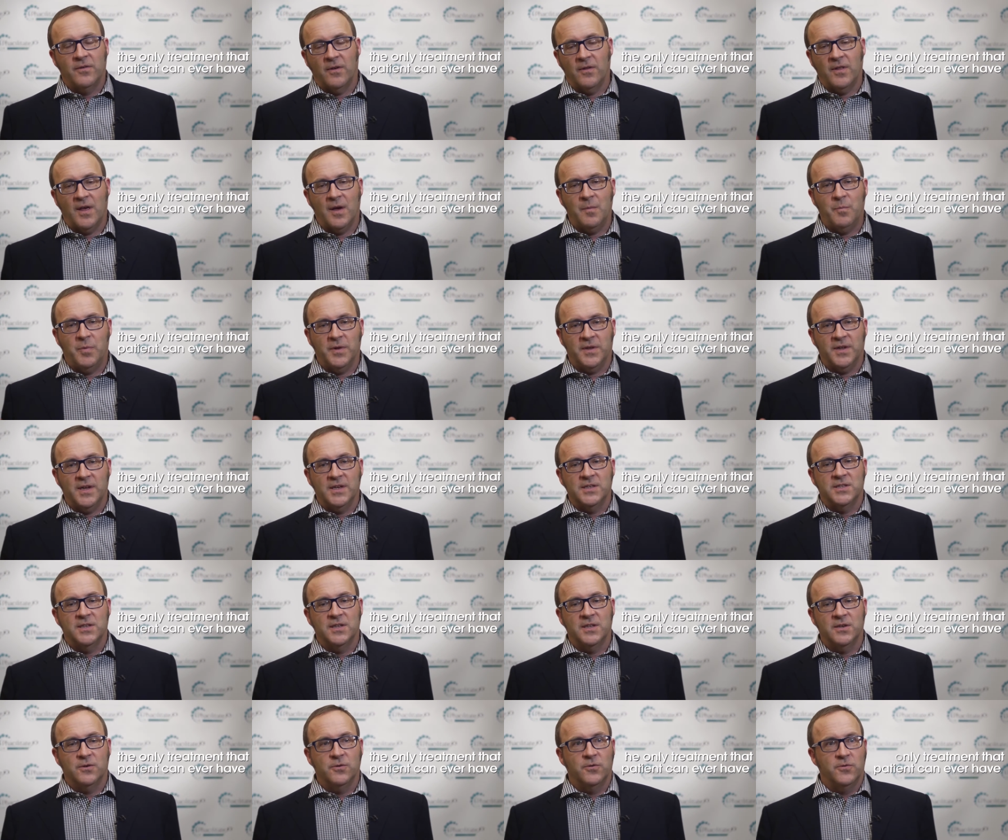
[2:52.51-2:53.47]
So they
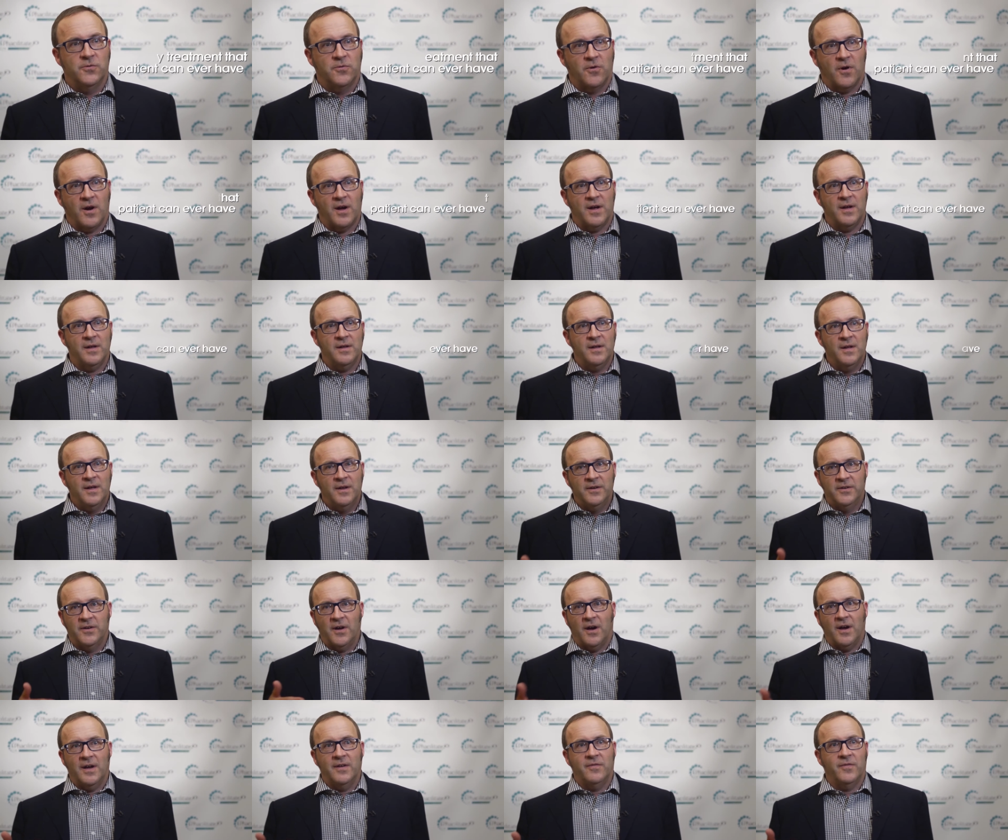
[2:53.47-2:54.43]
potentially could
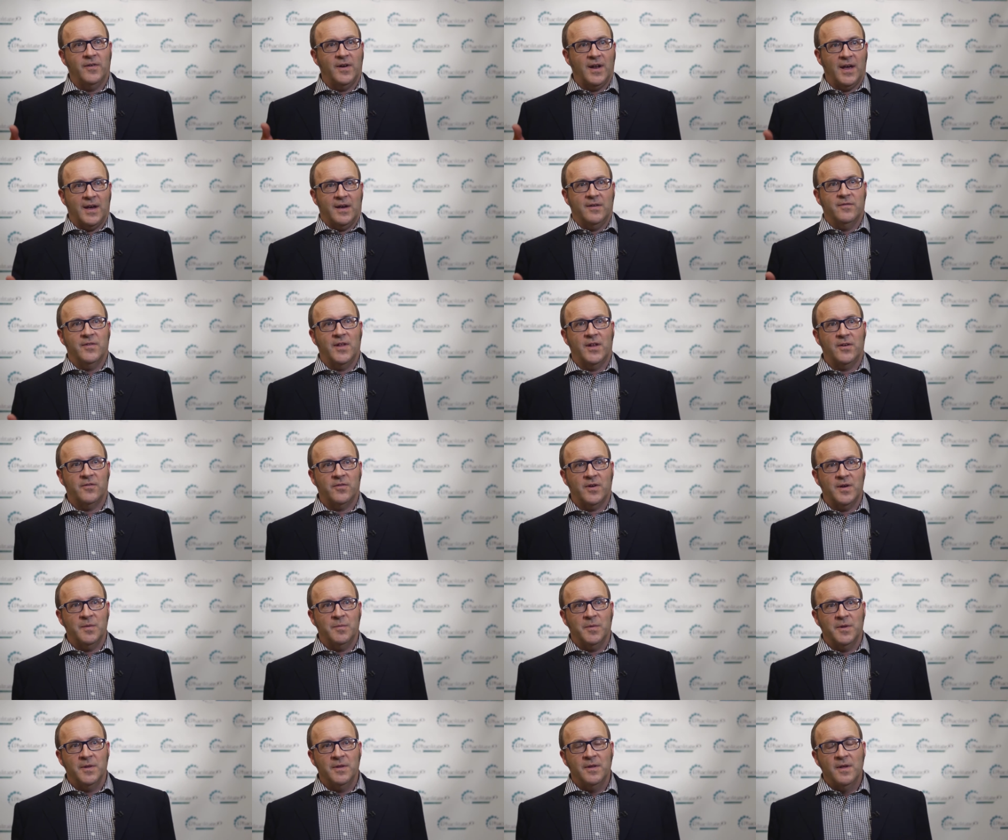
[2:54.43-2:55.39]
die for lack of that
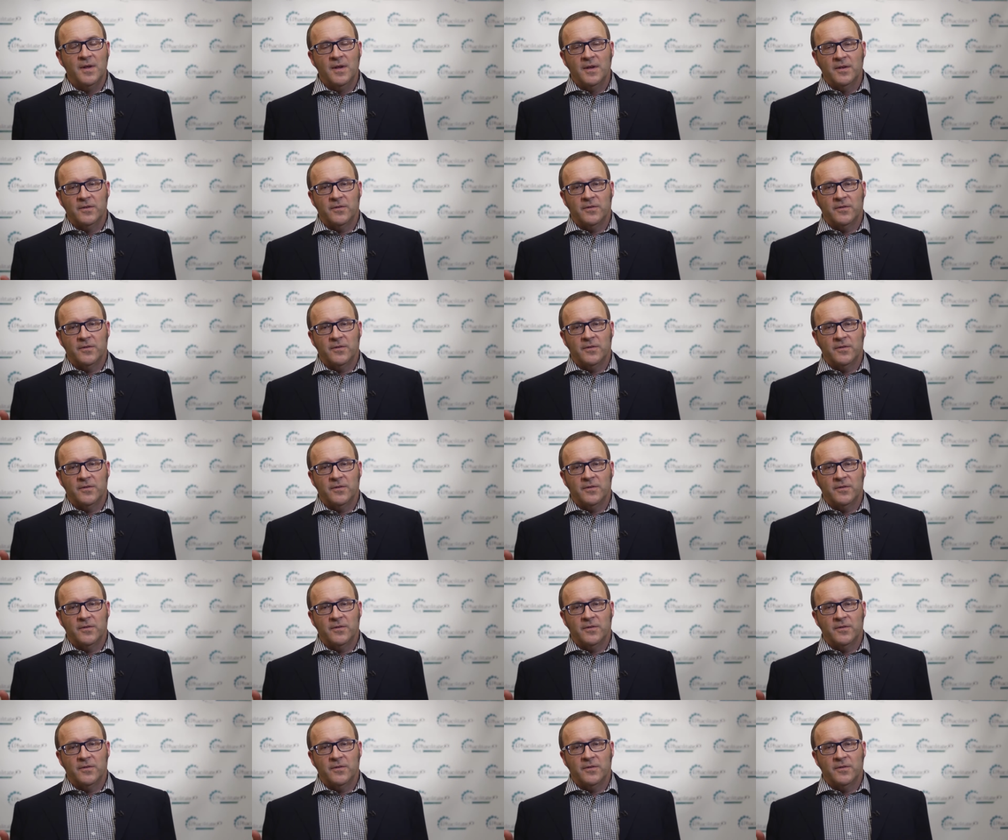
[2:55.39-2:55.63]
treatment.